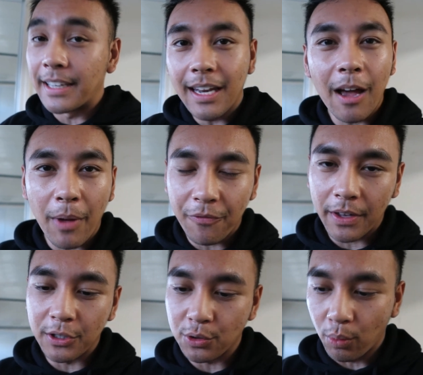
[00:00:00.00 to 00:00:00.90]
did have my
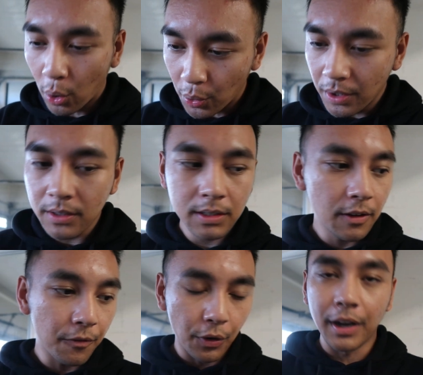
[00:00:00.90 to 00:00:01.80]
fenders rolled,
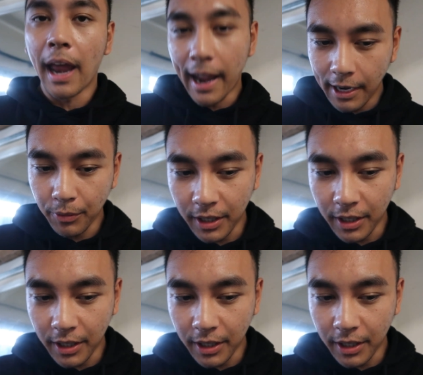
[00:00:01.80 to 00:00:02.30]
front and